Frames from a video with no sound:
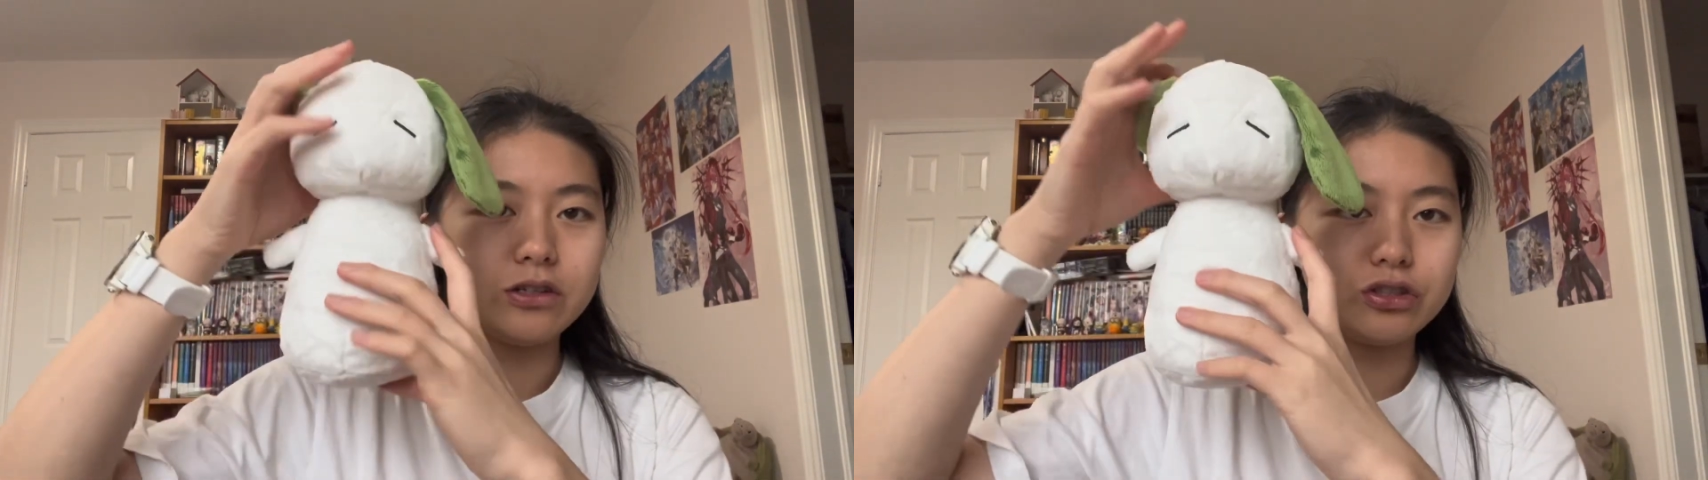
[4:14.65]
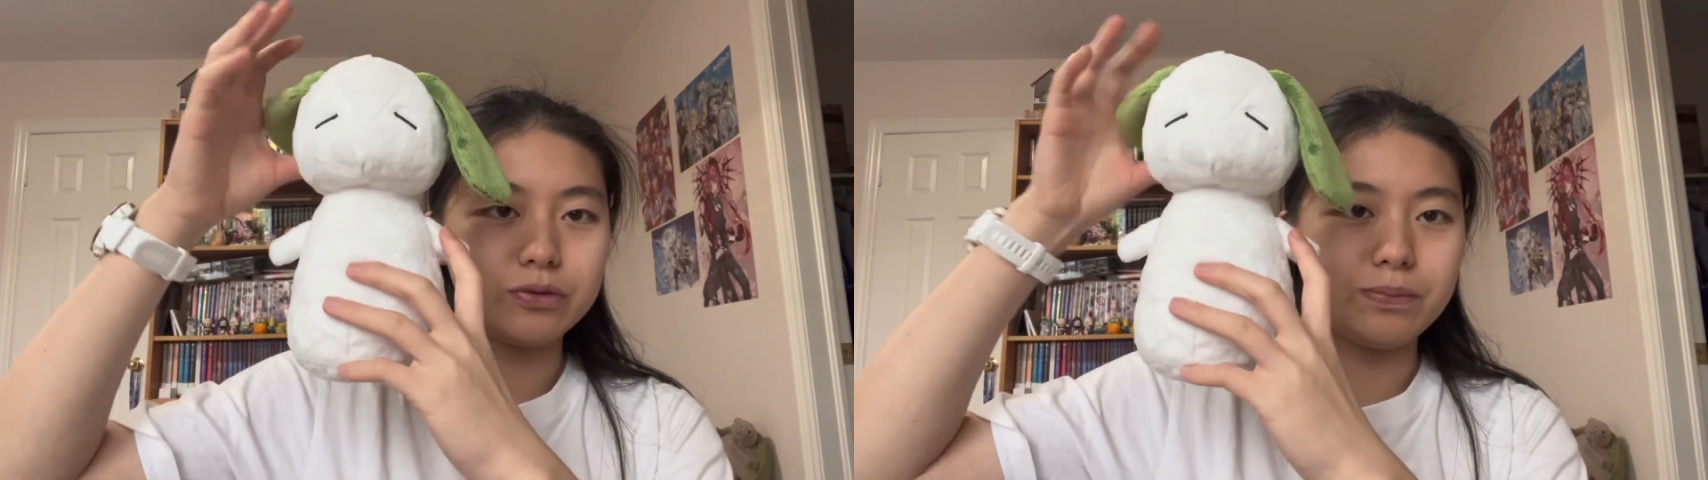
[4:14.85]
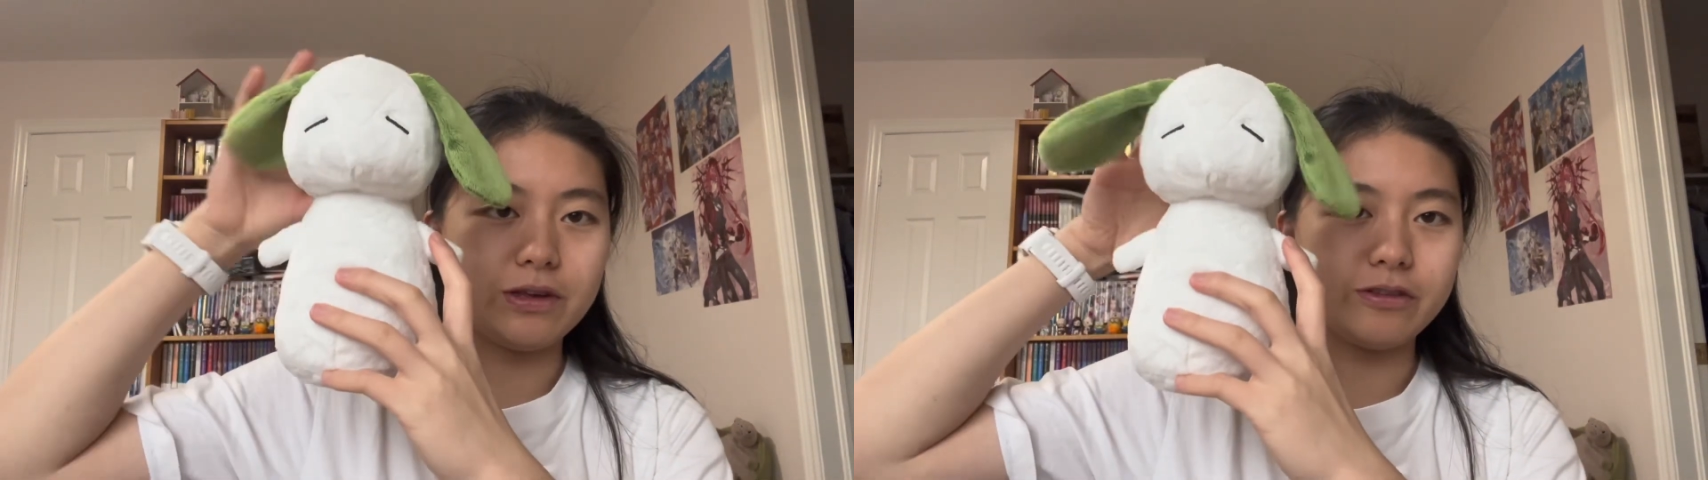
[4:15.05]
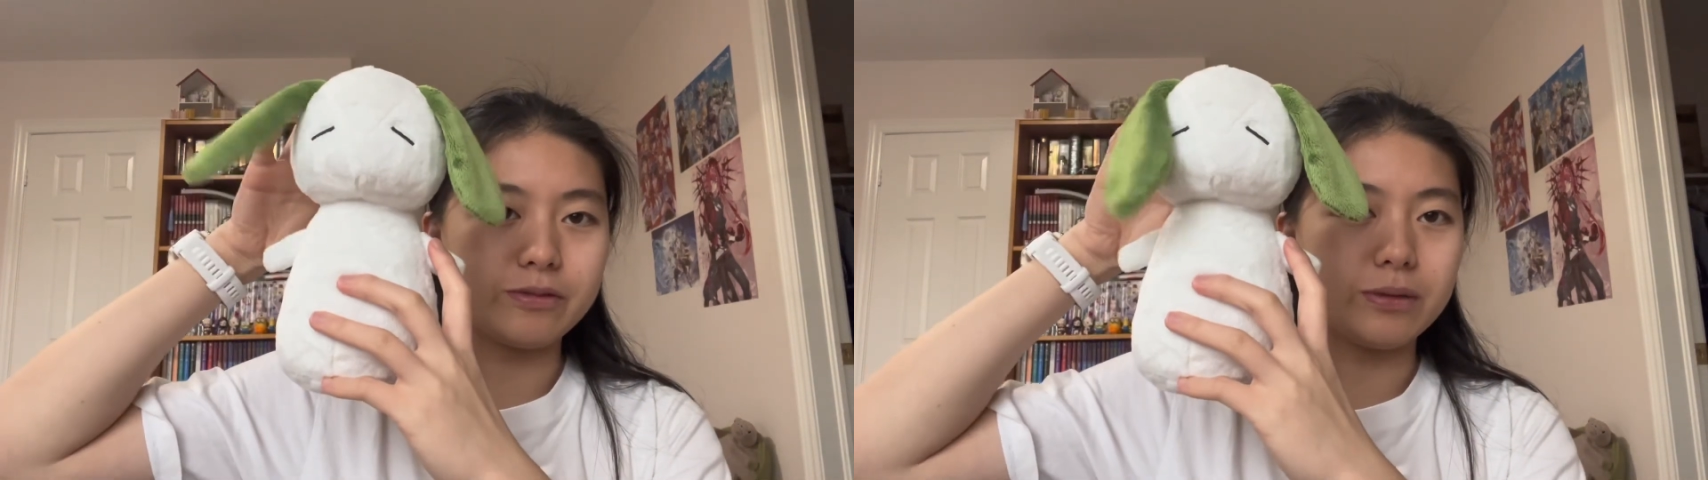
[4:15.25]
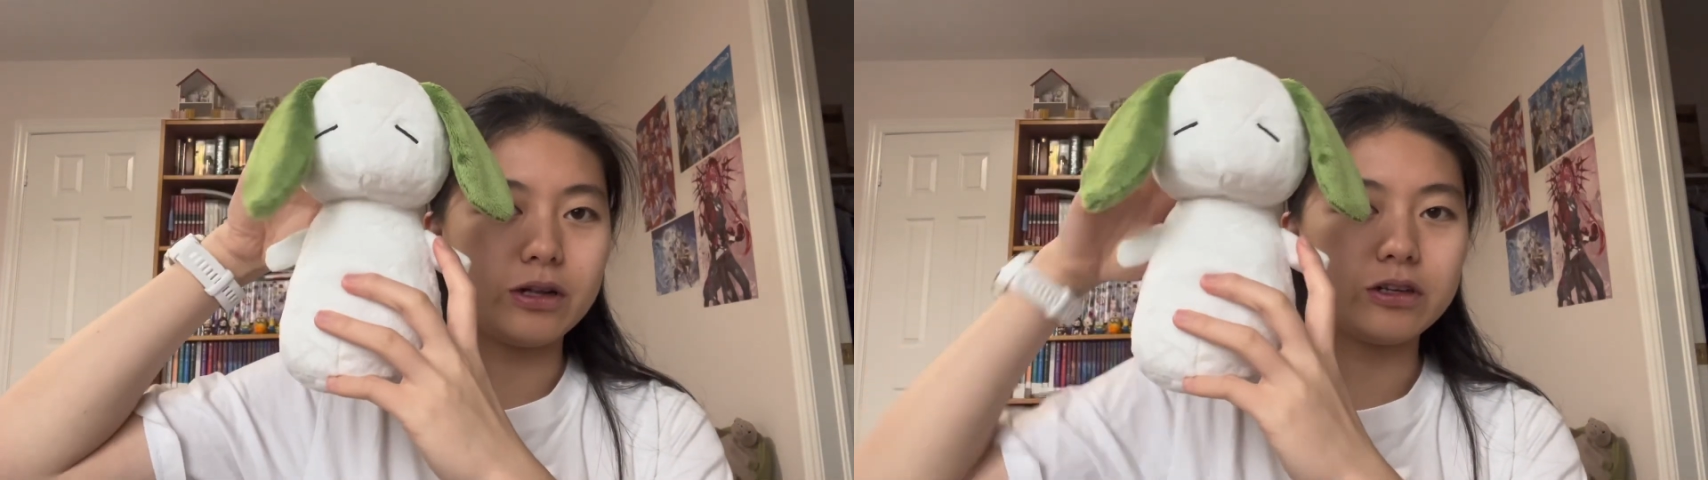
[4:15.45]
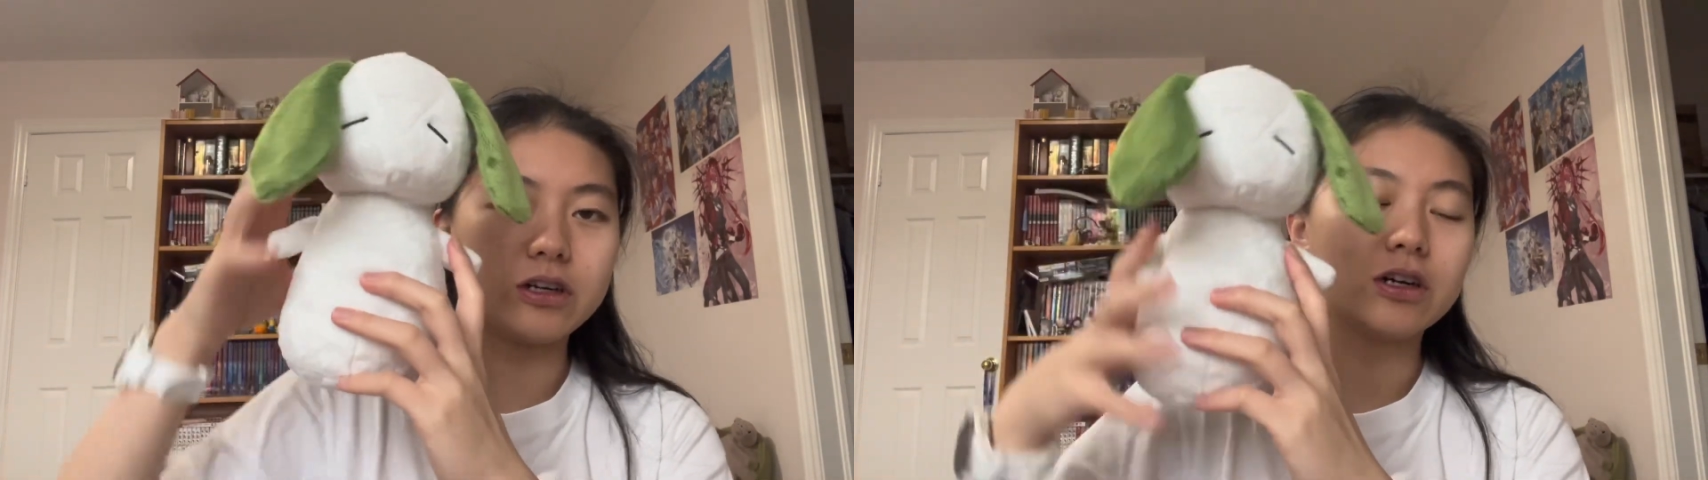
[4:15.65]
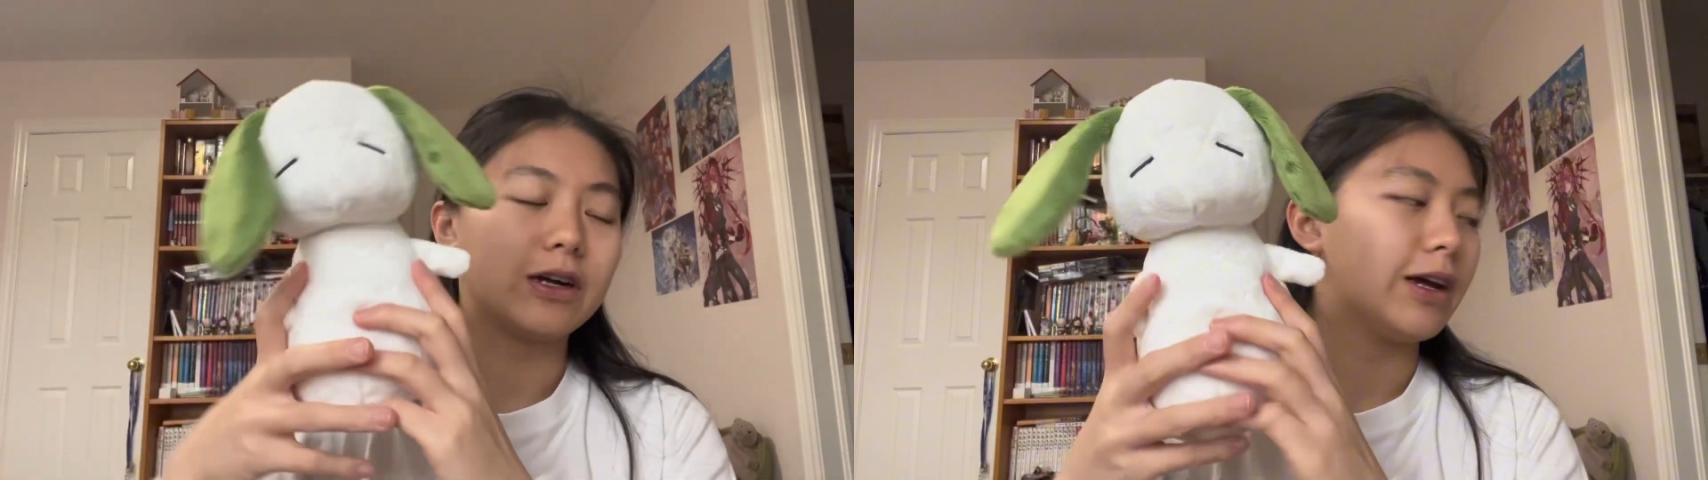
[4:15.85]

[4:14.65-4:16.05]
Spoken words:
should be smaller.